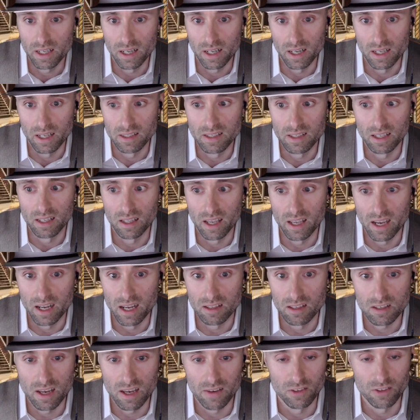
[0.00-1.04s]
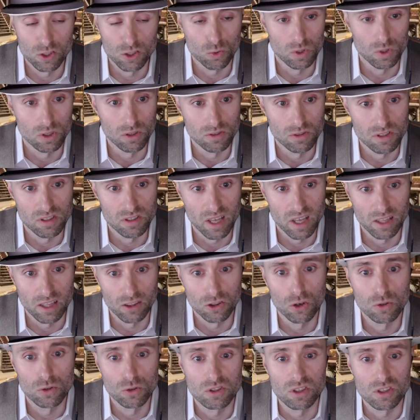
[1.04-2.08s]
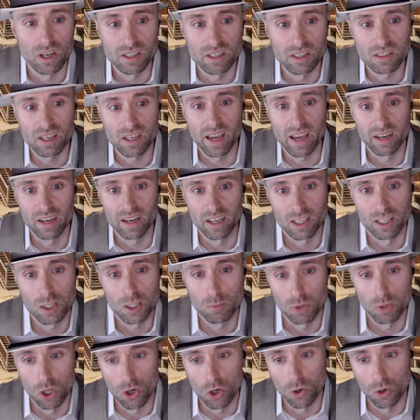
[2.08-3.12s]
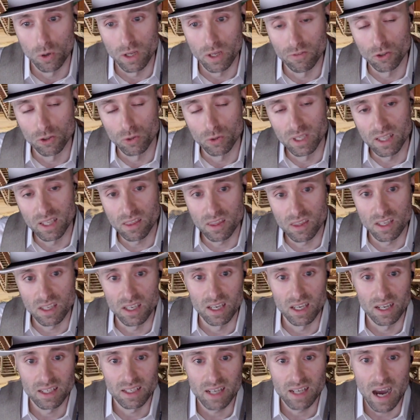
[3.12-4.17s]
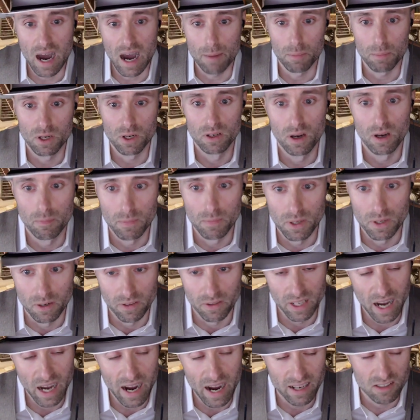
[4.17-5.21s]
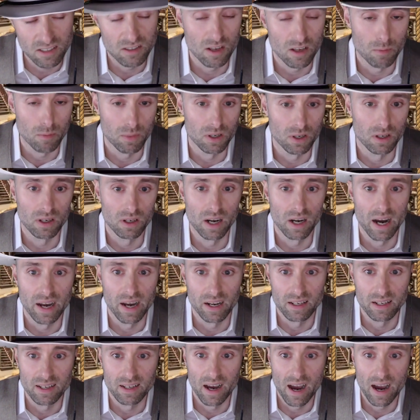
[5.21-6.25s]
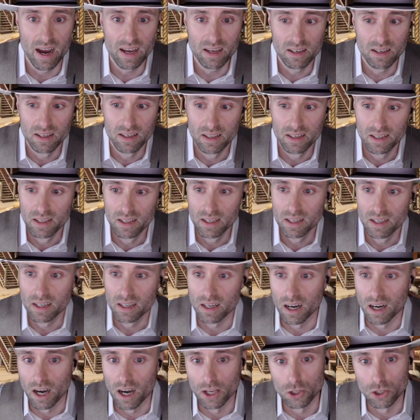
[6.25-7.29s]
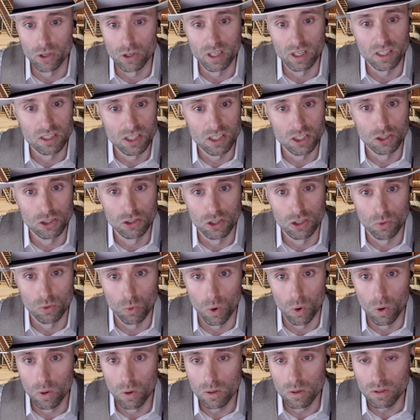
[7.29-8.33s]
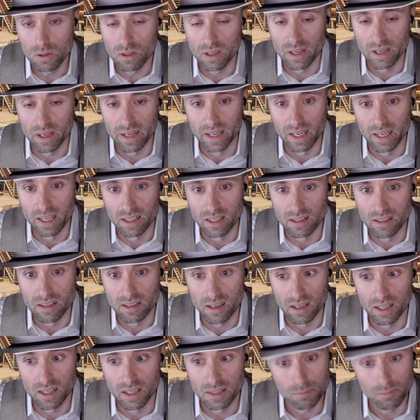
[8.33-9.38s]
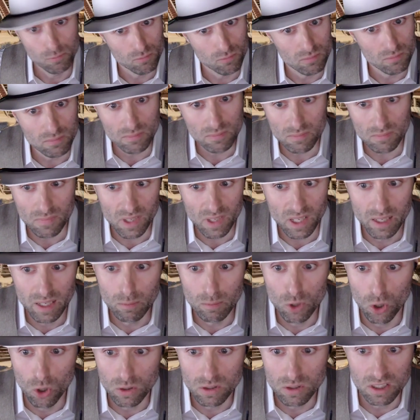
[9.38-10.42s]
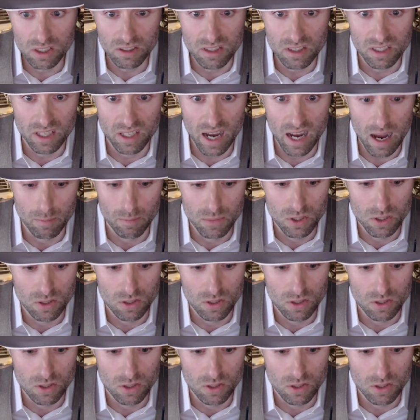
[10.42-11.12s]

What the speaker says: Deadlands Savage Worlds is that those dice can explode. If you get the top number, the highest number on a die, you can continue to roll and keep going till it stops.